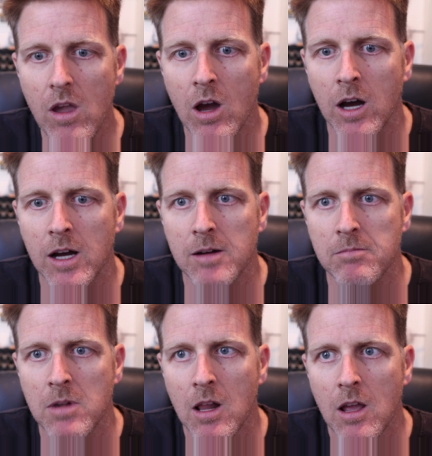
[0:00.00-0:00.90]

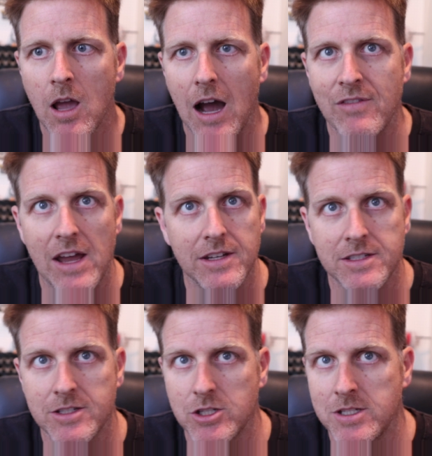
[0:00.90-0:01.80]
I've had
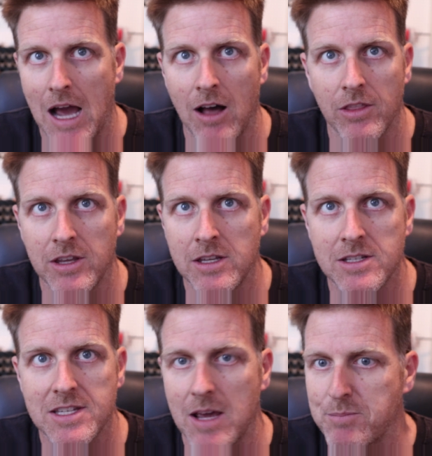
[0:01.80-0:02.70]
to dial the
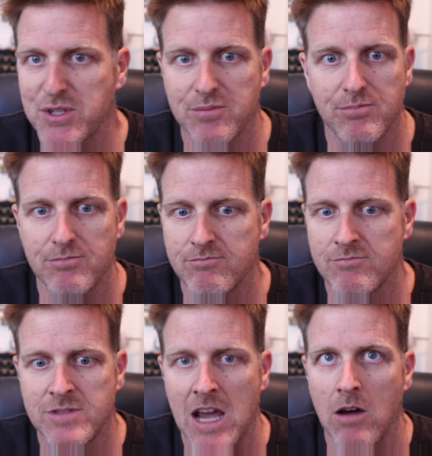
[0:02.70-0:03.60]
E-steps
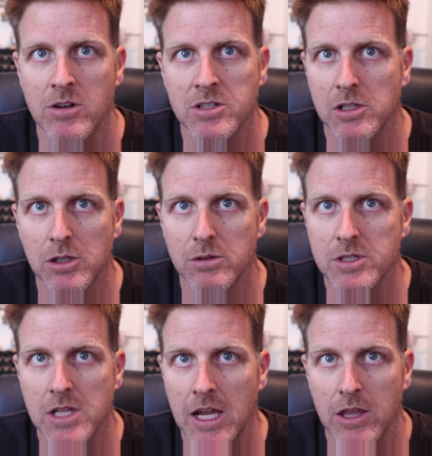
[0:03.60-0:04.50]
down as low
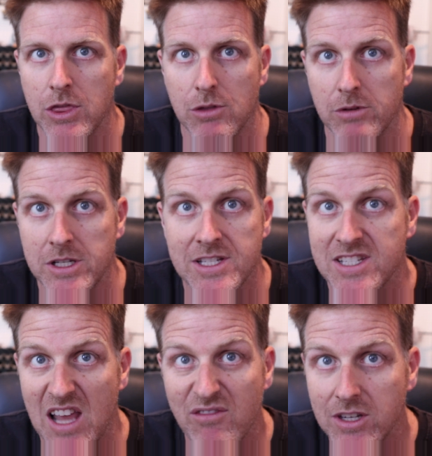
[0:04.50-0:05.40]
as like
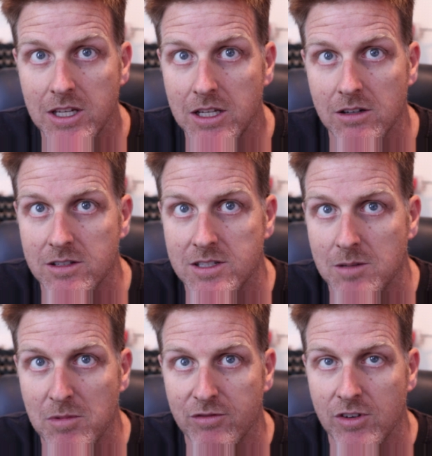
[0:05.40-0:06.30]
370 on
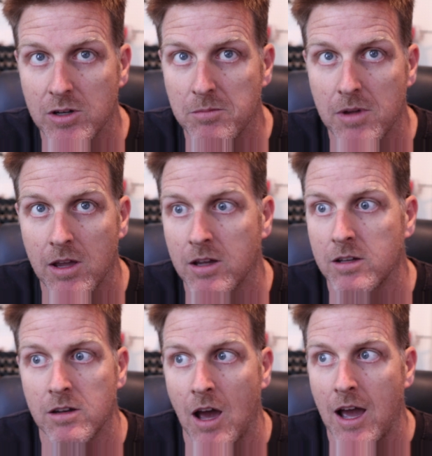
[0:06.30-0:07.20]
some of them
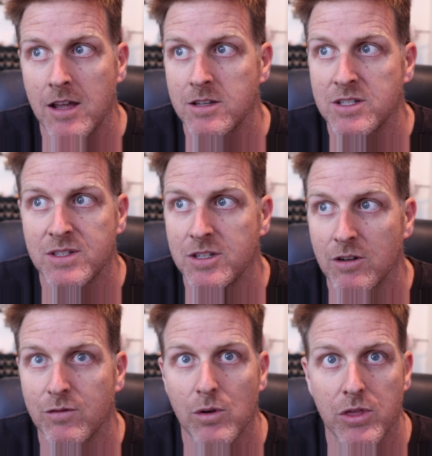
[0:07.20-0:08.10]
and high as
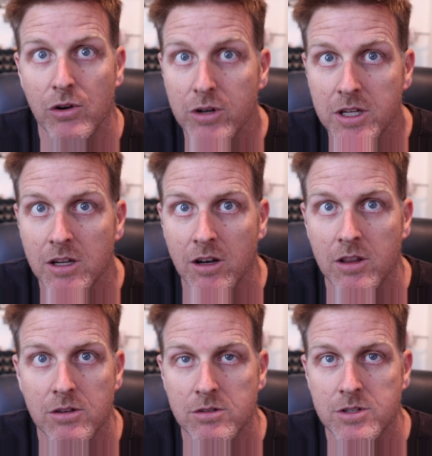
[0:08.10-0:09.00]
430 on
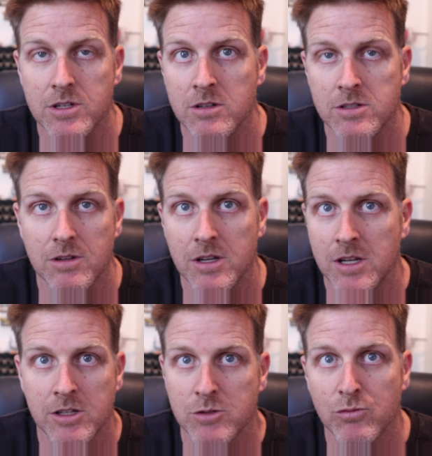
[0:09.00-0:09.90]
others, and so
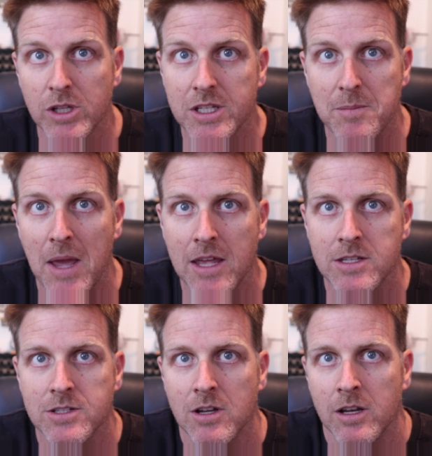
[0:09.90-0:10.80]
it just really
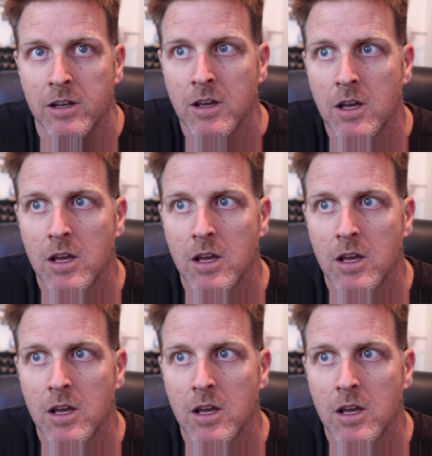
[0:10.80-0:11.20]
depends on